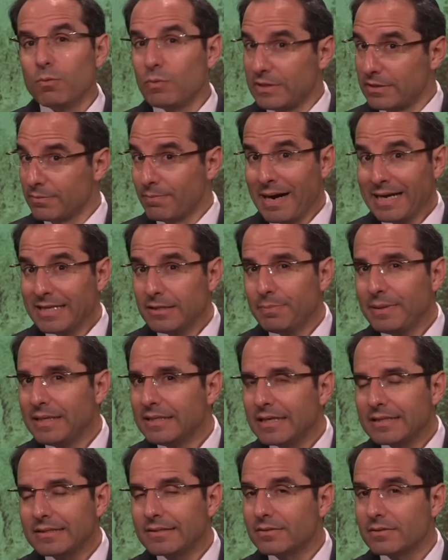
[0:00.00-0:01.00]
It might be
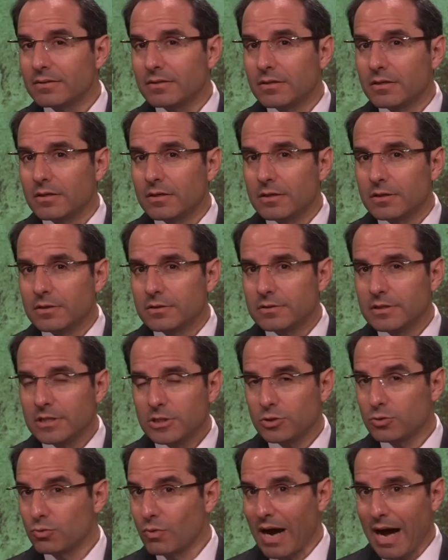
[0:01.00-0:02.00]
that
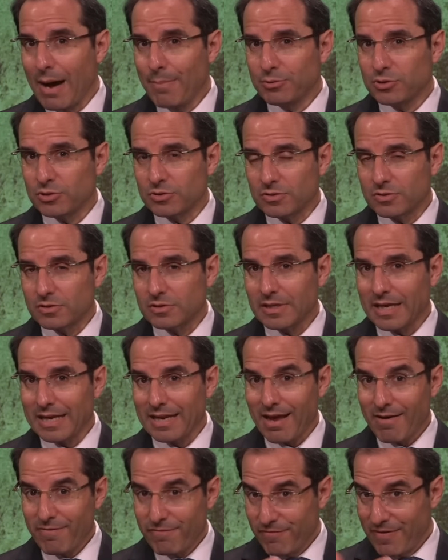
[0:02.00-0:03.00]
these two options
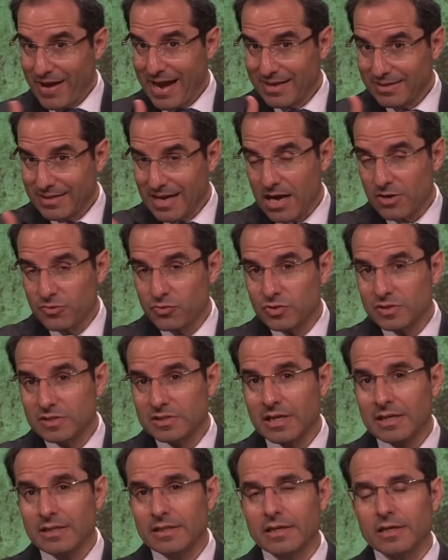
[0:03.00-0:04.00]
can affect the
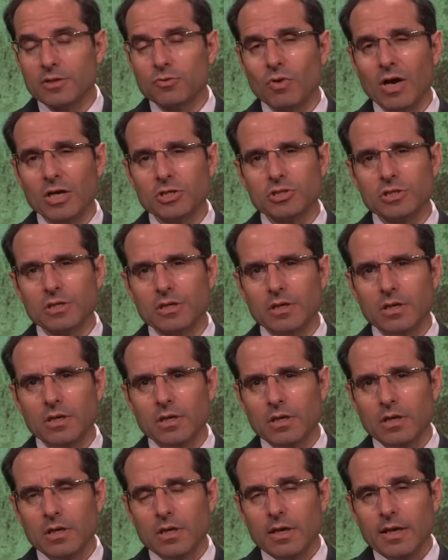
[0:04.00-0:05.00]
understanding in Rashi.
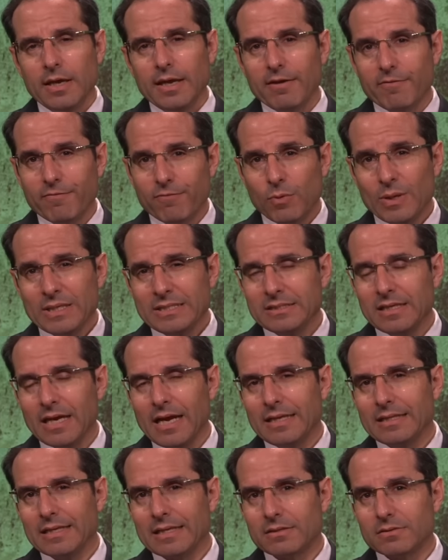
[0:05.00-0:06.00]
If we
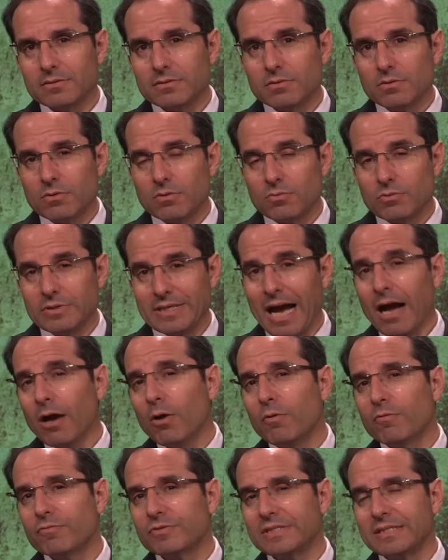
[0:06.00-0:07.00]
say that
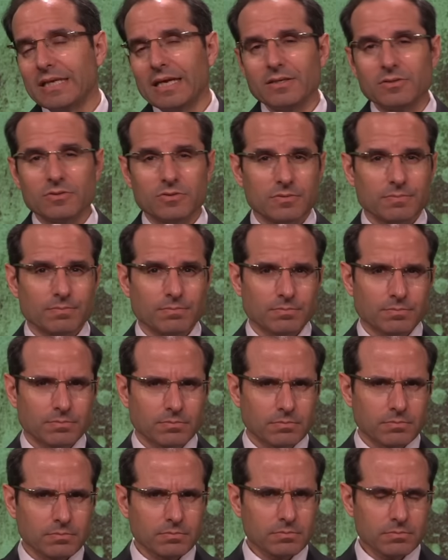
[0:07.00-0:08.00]
Yaakov says,
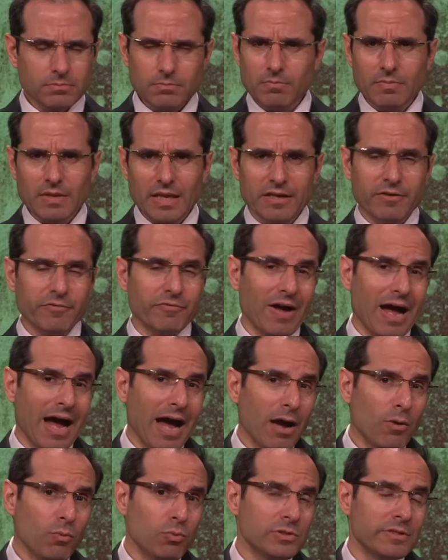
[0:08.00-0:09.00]
if
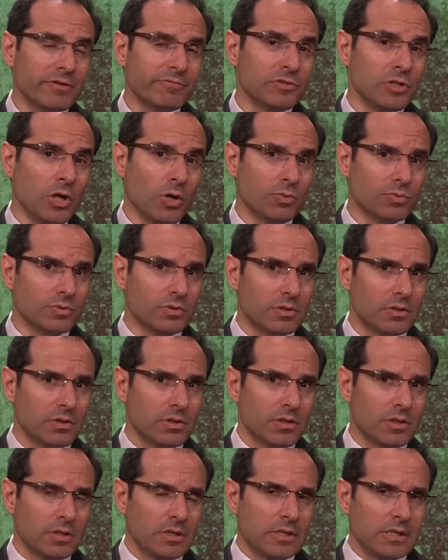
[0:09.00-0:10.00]
I would have known
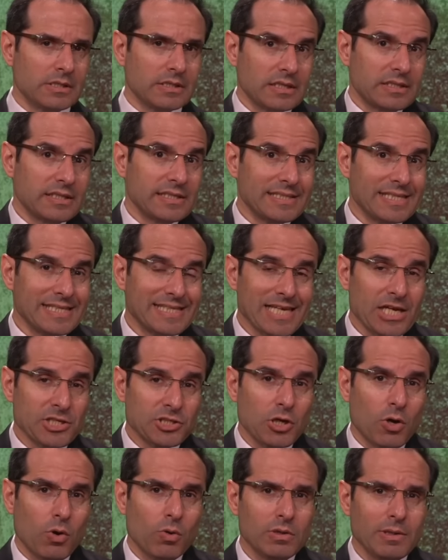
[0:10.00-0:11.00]
that this is
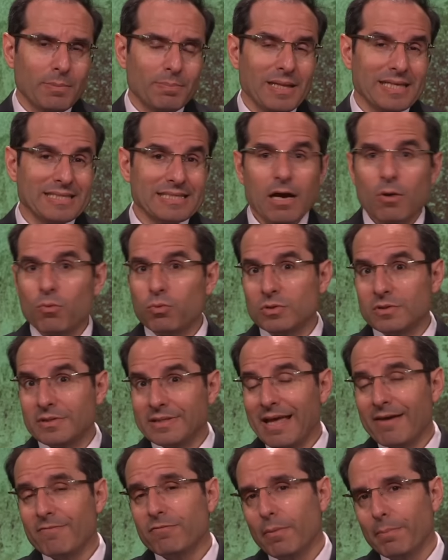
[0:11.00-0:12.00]
such a holy place, I would
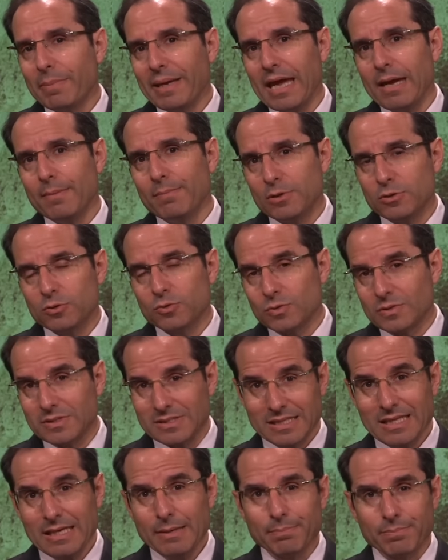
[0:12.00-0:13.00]
never be able to
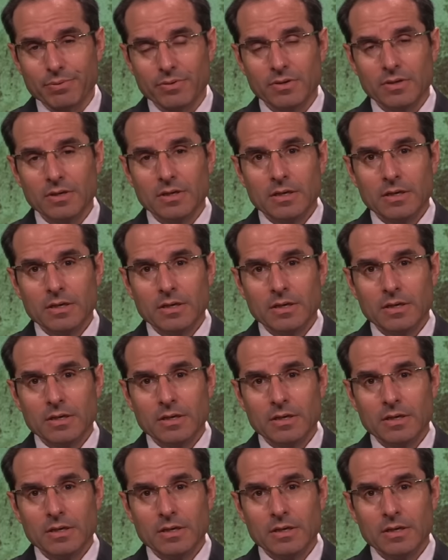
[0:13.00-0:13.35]
sleep